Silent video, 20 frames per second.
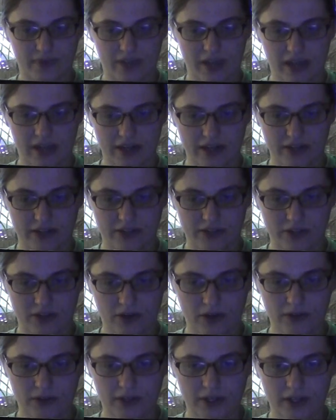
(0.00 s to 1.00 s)
And it is
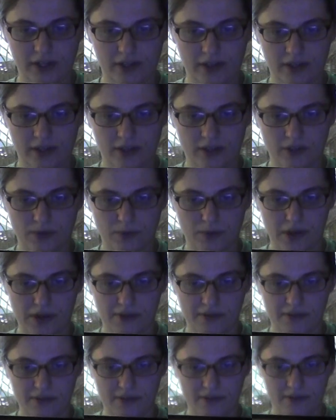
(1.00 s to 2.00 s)
currently the
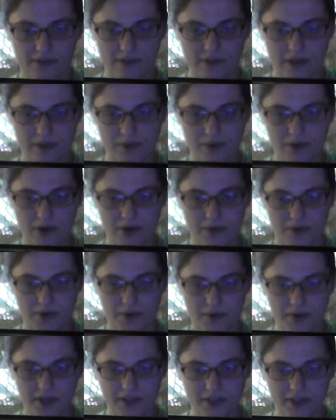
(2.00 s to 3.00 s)
12th that we are
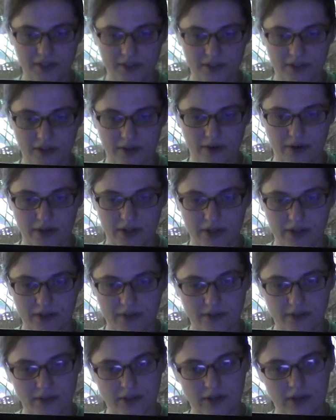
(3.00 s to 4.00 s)
recording this, so it
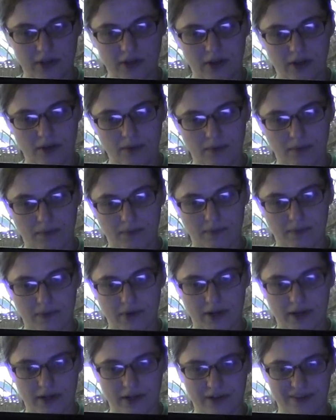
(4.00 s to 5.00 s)
is...
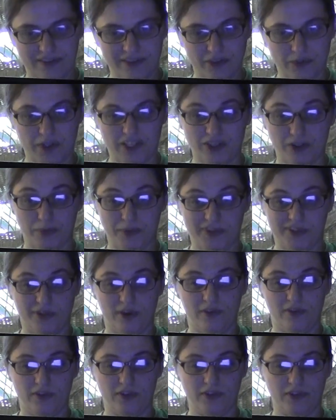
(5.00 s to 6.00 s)
this week's almost
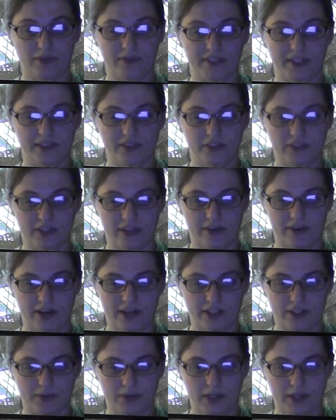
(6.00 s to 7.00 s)
over, so I'm going to just count
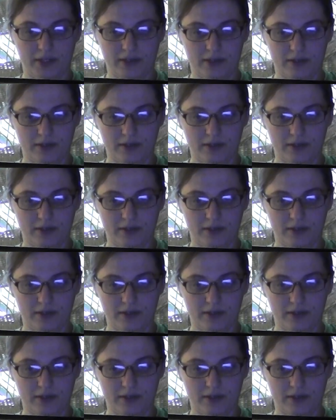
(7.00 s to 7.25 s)
next week.